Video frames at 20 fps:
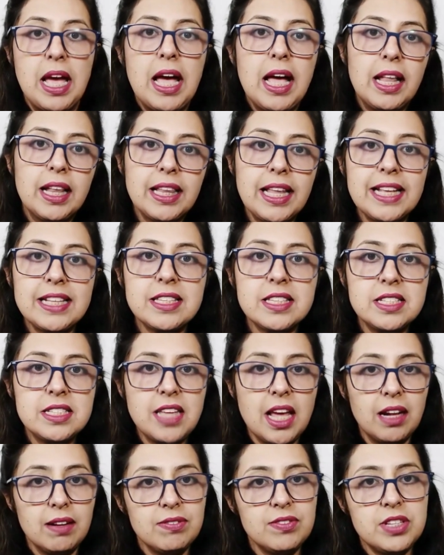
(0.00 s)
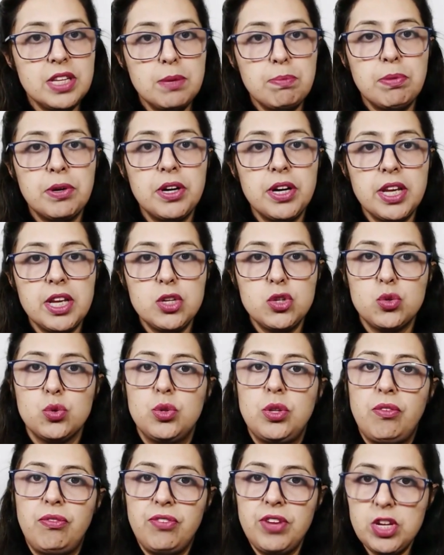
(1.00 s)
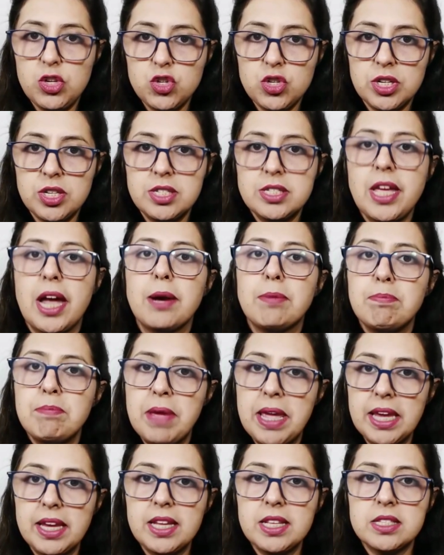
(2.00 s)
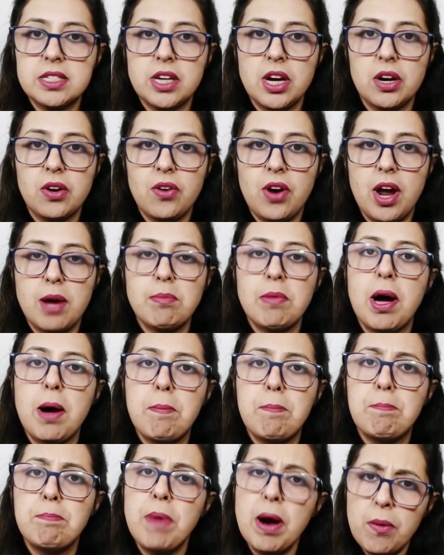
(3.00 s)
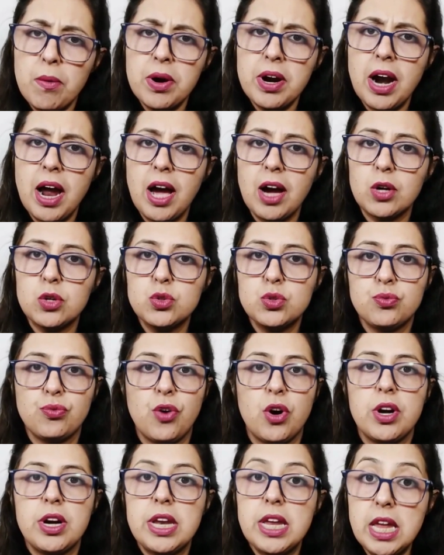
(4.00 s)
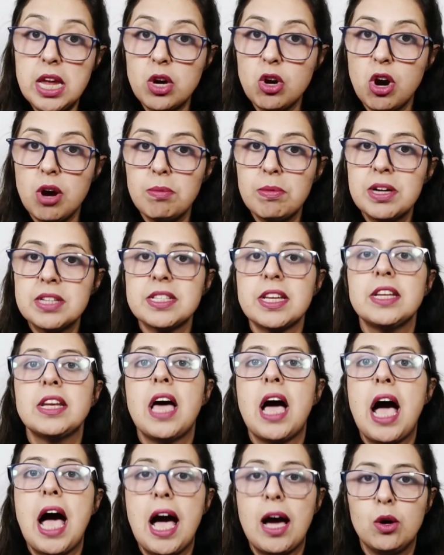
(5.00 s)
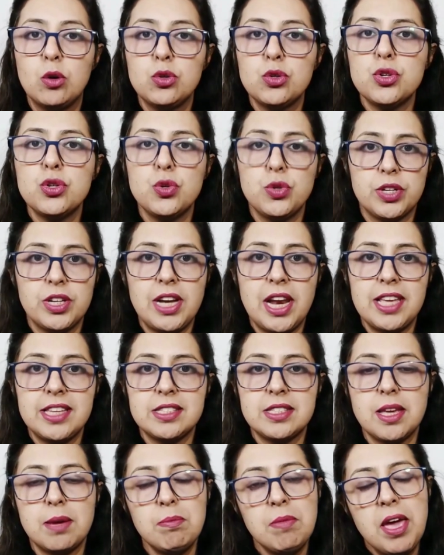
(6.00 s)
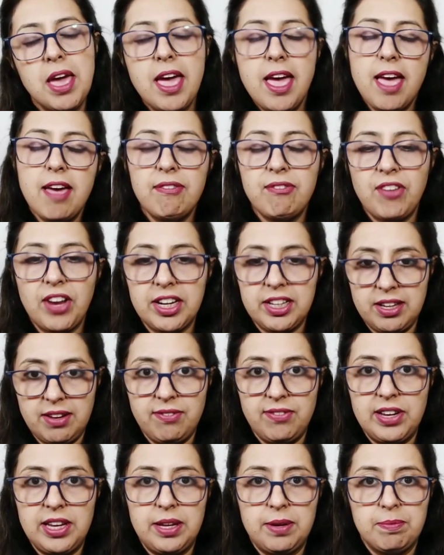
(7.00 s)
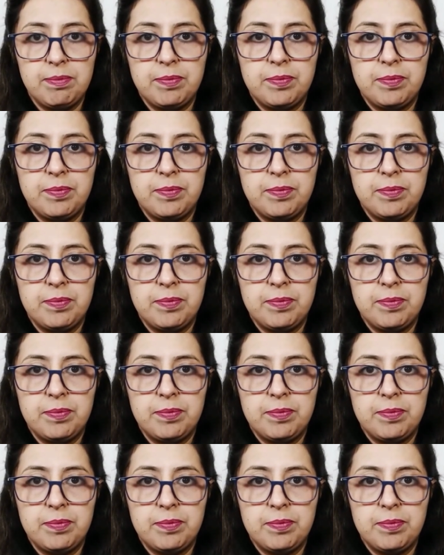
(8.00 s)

Let's delve deeper into the features that make Instagram a powerhouse for e-commerce and how to utilize them effectively.